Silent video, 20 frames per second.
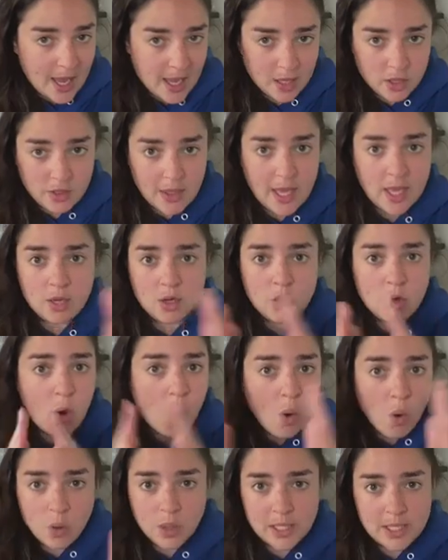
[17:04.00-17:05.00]
that
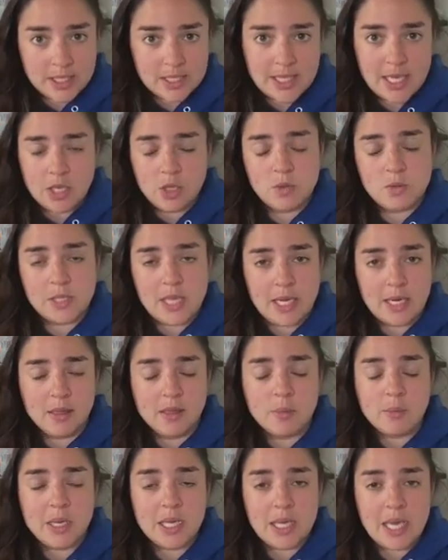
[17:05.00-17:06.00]
goal is that you set
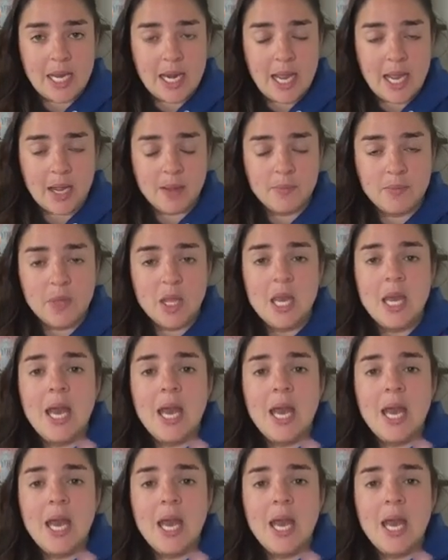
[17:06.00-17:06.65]
in the beginning,